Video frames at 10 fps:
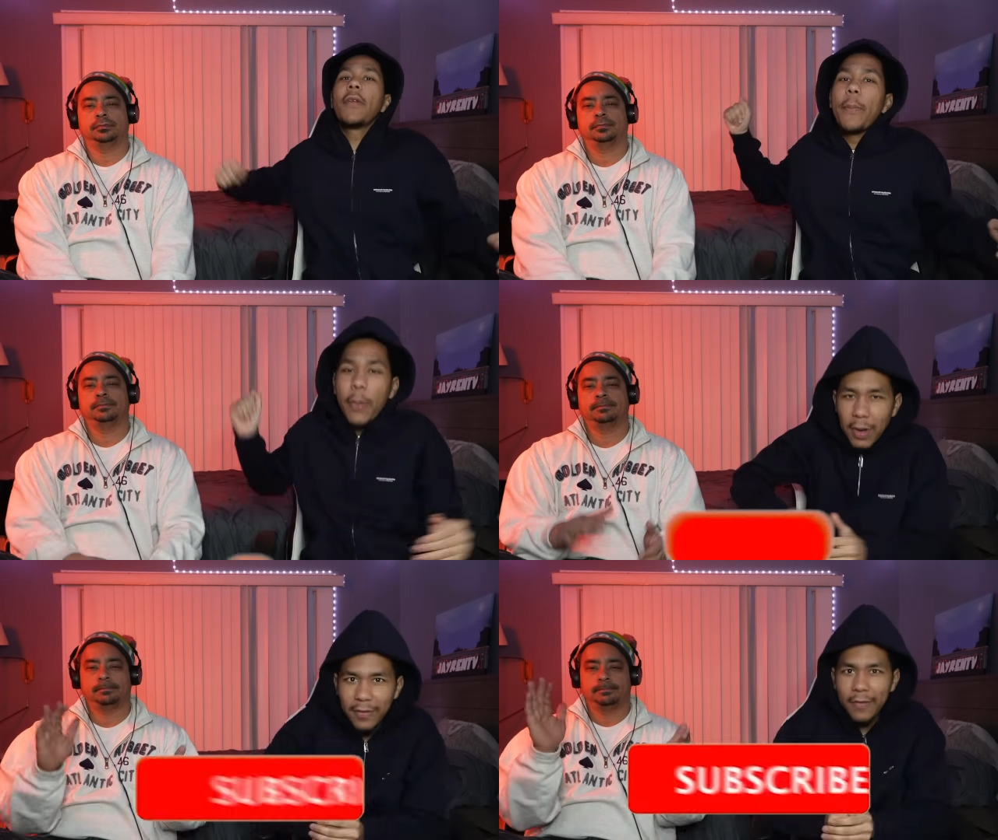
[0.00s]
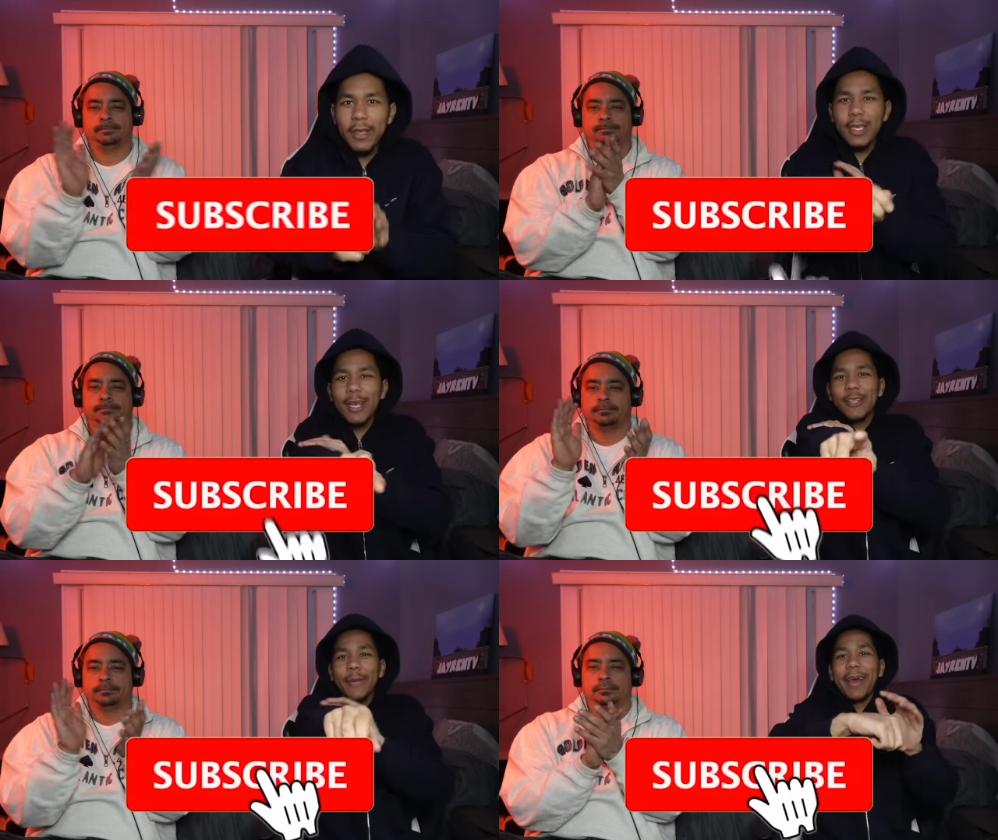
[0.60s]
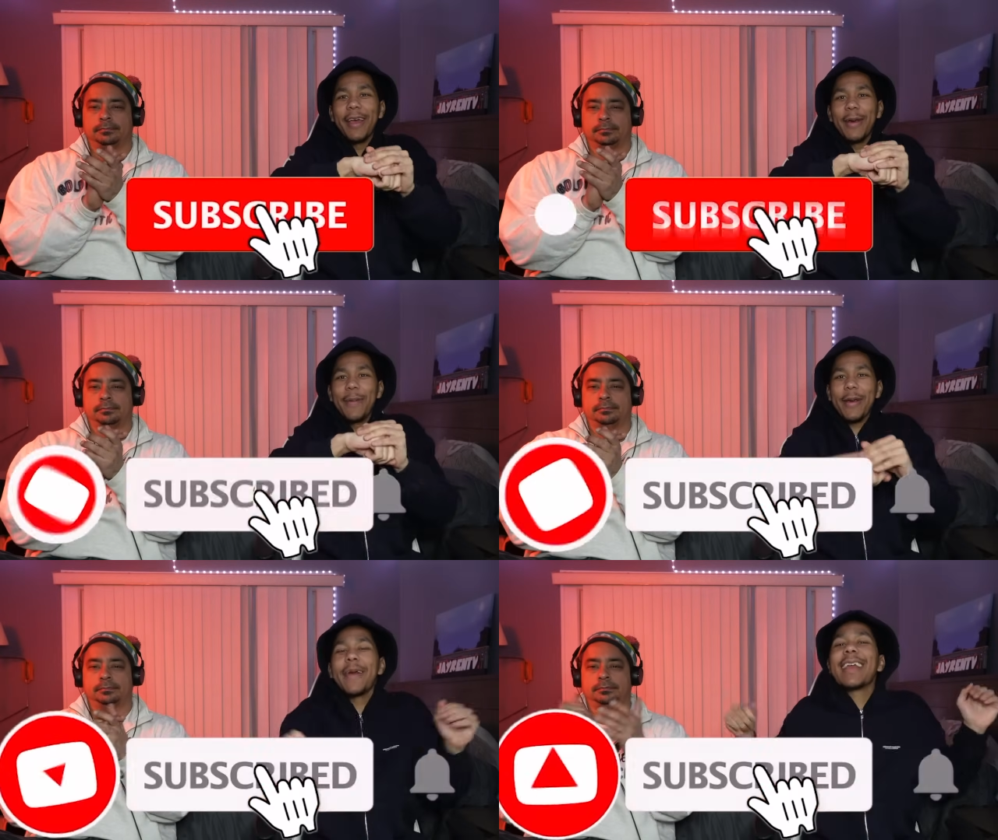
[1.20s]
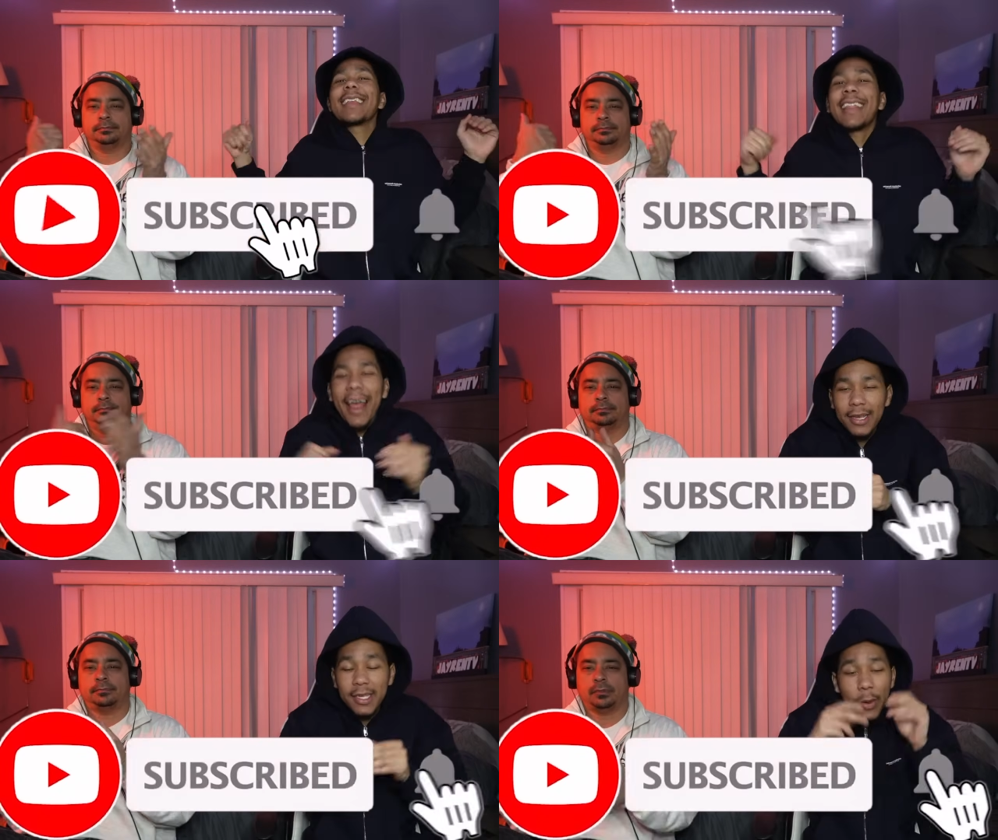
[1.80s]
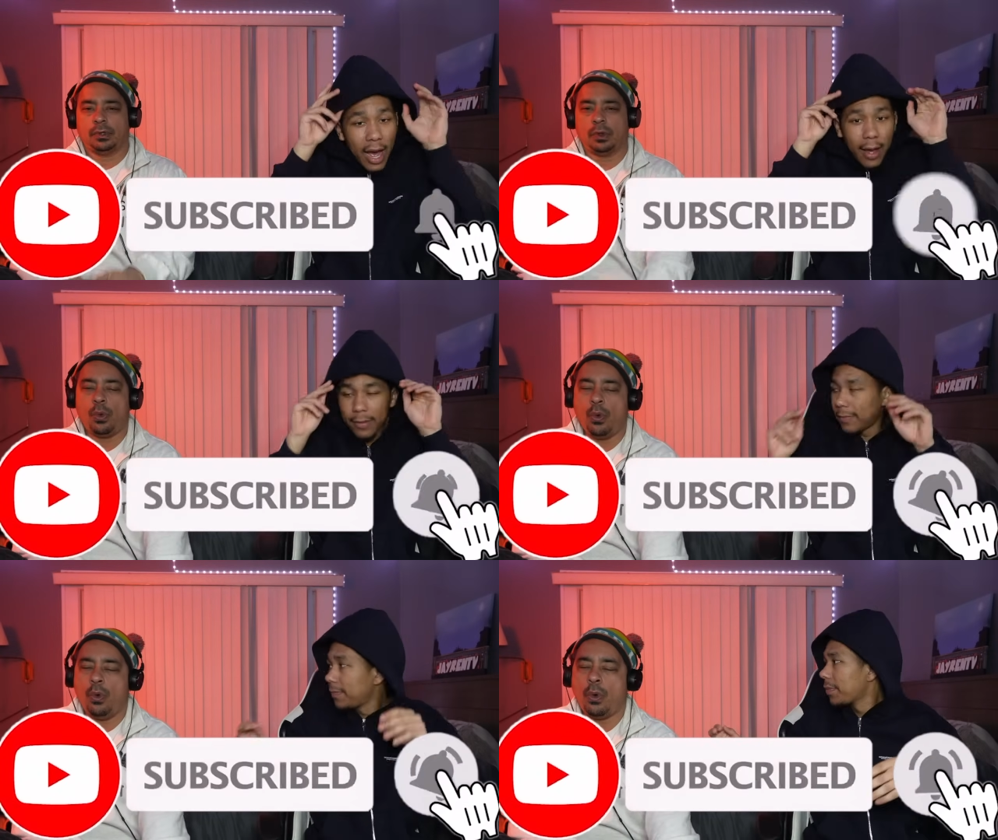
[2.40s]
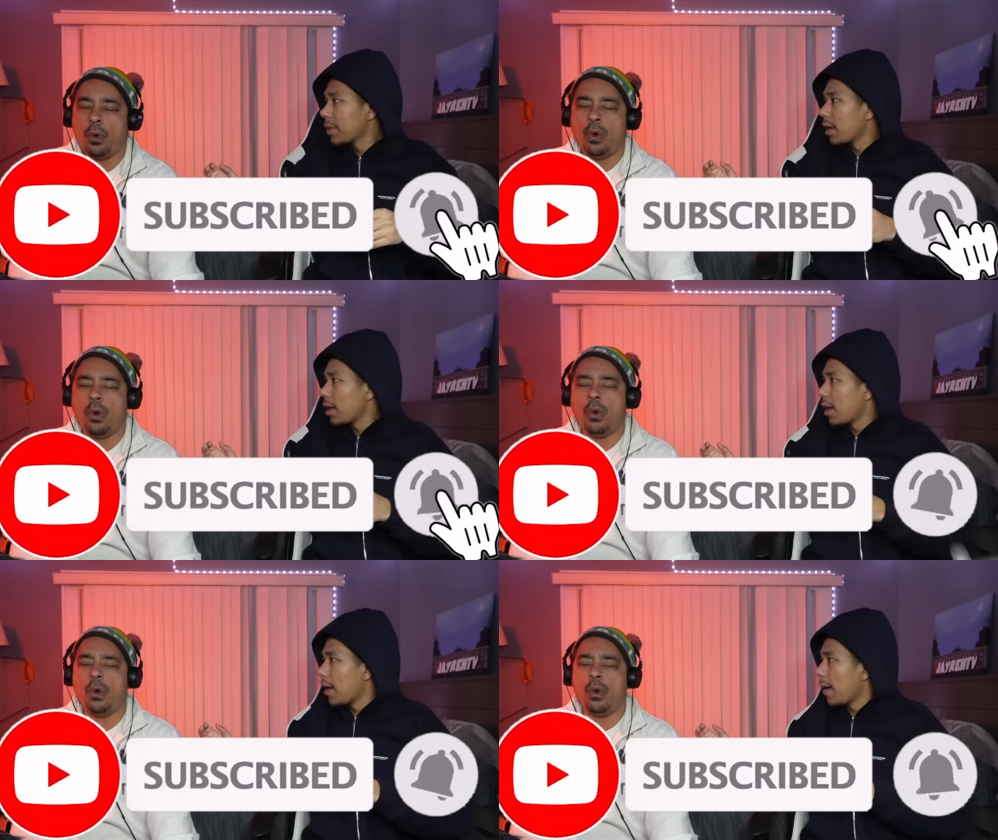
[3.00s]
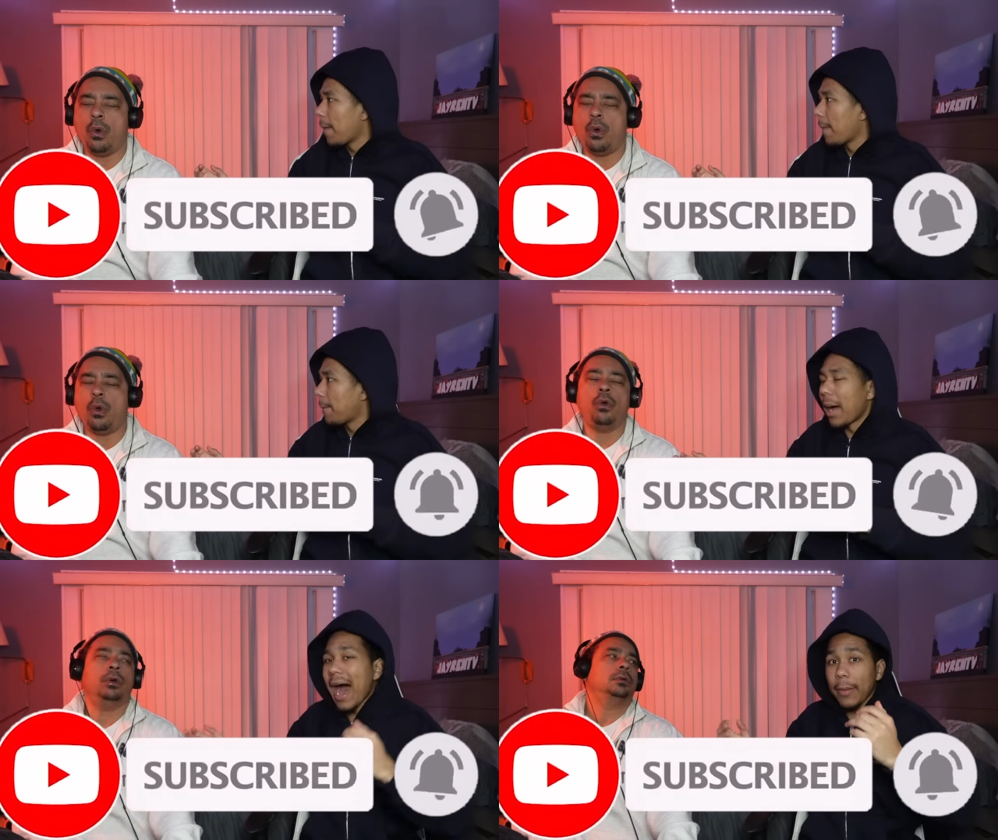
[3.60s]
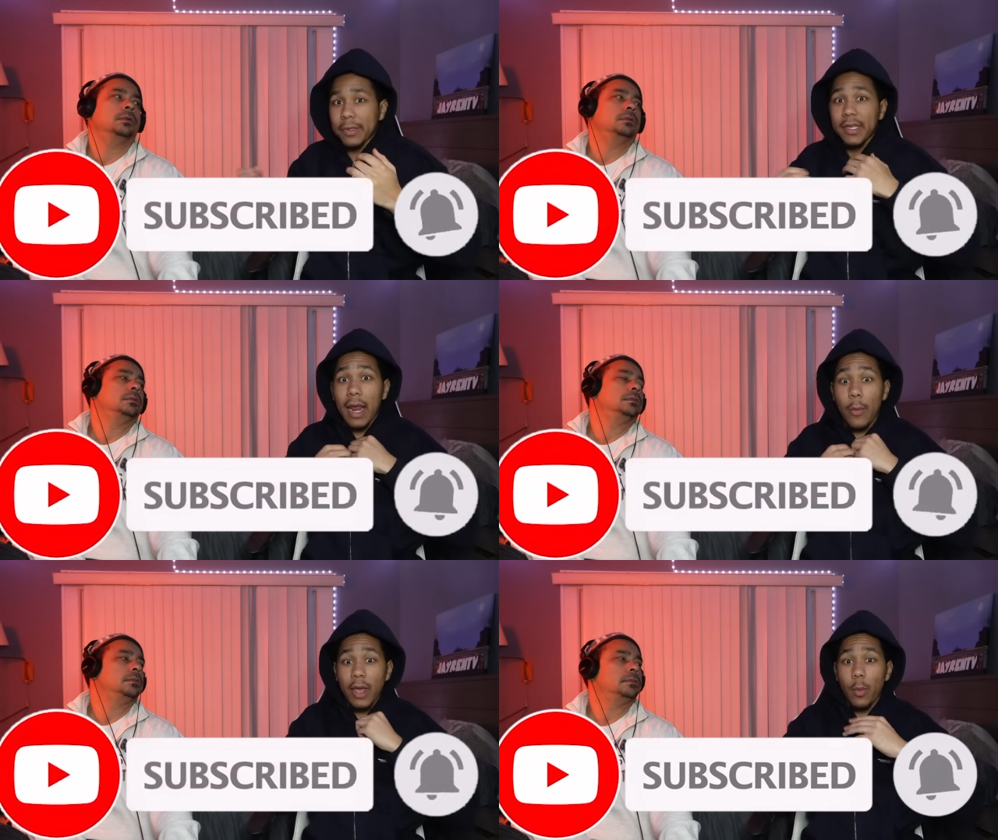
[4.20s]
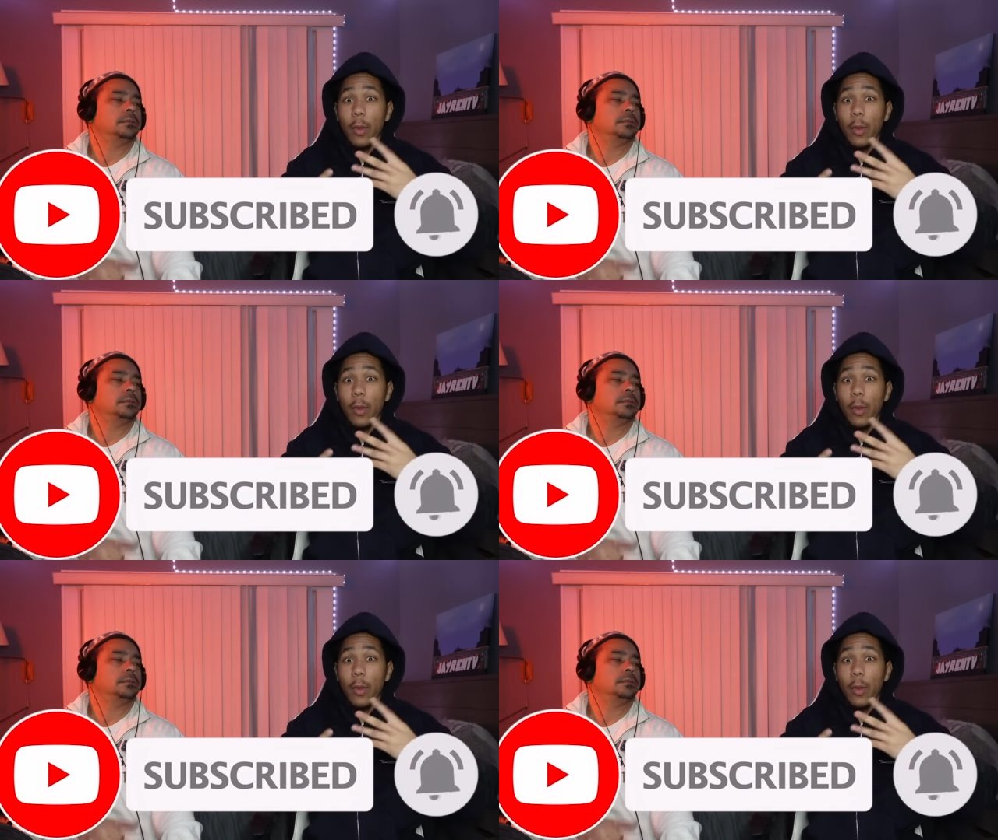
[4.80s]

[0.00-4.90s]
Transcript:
Speaker 1: a booty for the discussion, man. Very right. There it is, they got. Pops. Today we, we